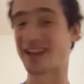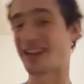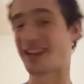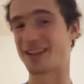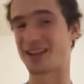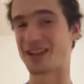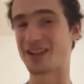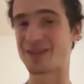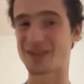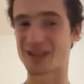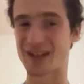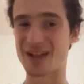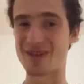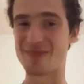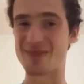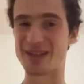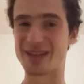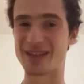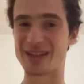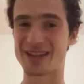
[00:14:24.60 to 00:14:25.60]
And I love
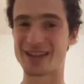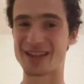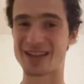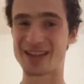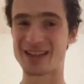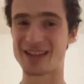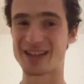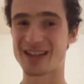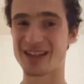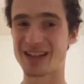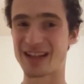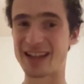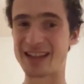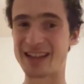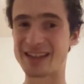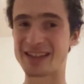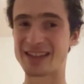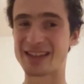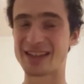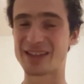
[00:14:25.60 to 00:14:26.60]
climbing.
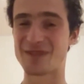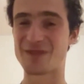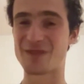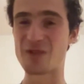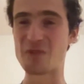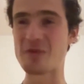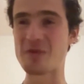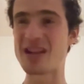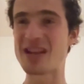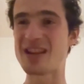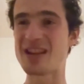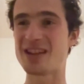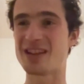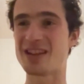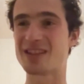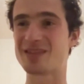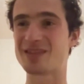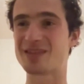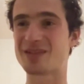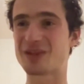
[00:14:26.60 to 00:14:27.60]
And for
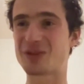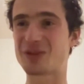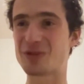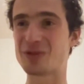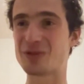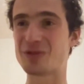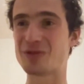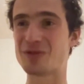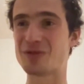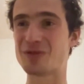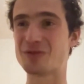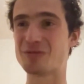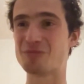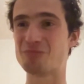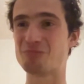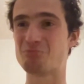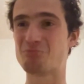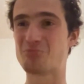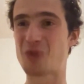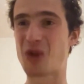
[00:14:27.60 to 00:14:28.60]
me, to
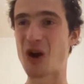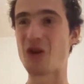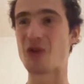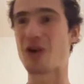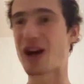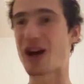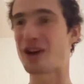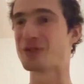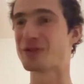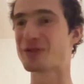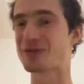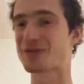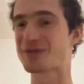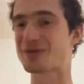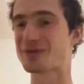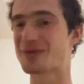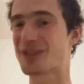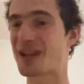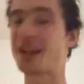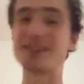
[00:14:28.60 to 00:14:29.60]
go out
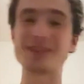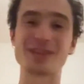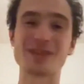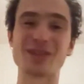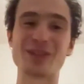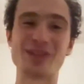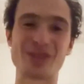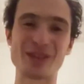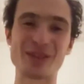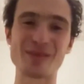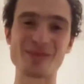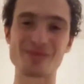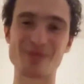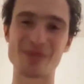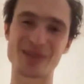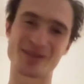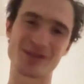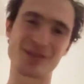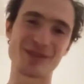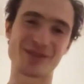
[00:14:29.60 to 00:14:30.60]
into the gym
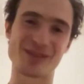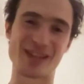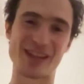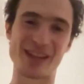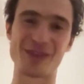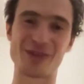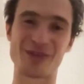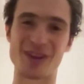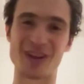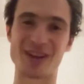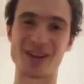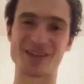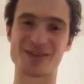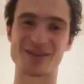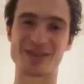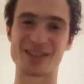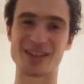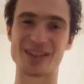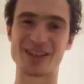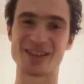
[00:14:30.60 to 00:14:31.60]
is not sacrifice
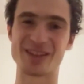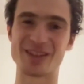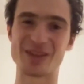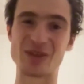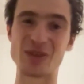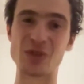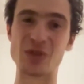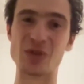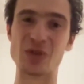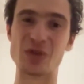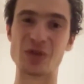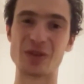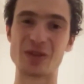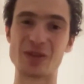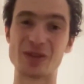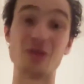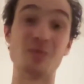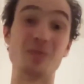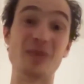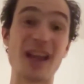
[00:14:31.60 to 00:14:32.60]
really to
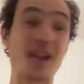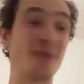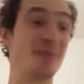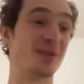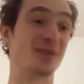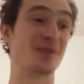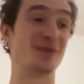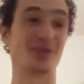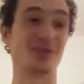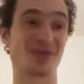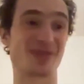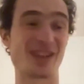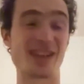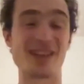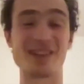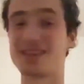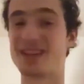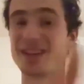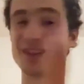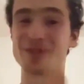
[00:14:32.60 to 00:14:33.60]
be able to
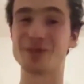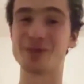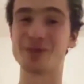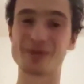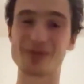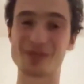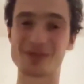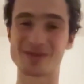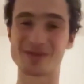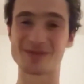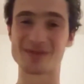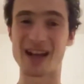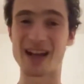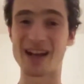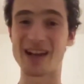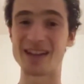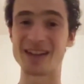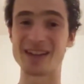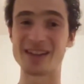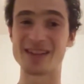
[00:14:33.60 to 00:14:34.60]
send that route.
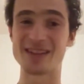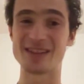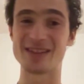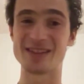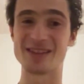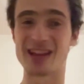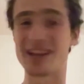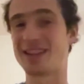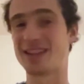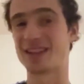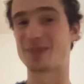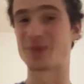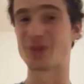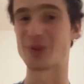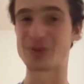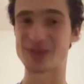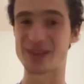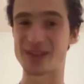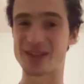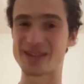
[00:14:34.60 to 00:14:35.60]
I like that
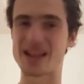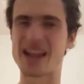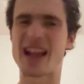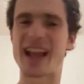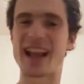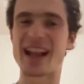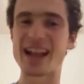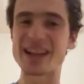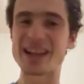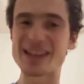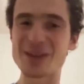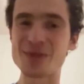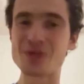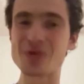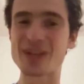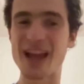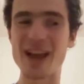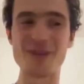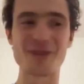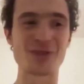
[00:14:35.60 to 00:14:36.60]
process, and I
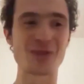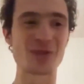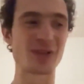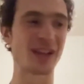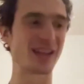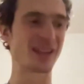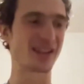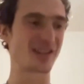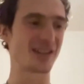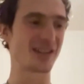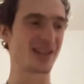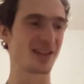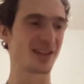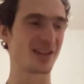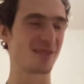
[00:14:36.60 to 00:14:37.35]
don't have to like